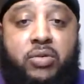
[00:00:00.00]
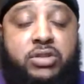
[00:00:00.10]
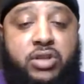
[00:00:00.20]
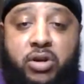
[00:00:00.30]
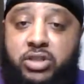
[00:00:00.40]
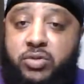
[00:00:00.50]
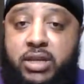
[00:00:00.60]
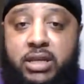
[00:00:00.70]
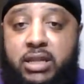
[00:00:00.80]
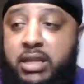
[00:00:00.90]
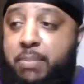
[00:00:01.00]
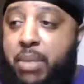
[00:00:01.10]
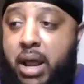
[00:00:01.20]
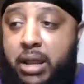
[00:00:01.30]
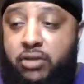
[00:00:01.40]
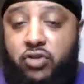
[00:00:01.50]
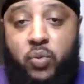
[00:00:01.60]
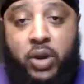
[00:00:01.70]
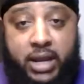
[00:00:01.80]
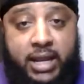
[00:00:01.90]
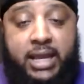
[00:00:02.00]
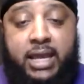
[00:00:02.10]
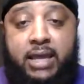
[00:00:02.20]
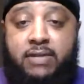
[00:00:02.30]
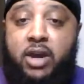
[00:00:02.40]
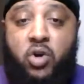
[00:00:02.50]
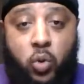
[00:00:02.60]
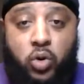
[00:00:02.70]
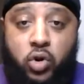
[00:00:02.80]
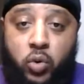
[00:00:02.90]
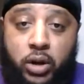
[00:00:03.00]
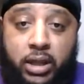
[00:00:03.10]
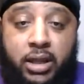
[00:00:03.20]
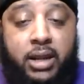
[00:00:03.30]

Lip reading: surgery to get their body to where it is, that Coca-Cola,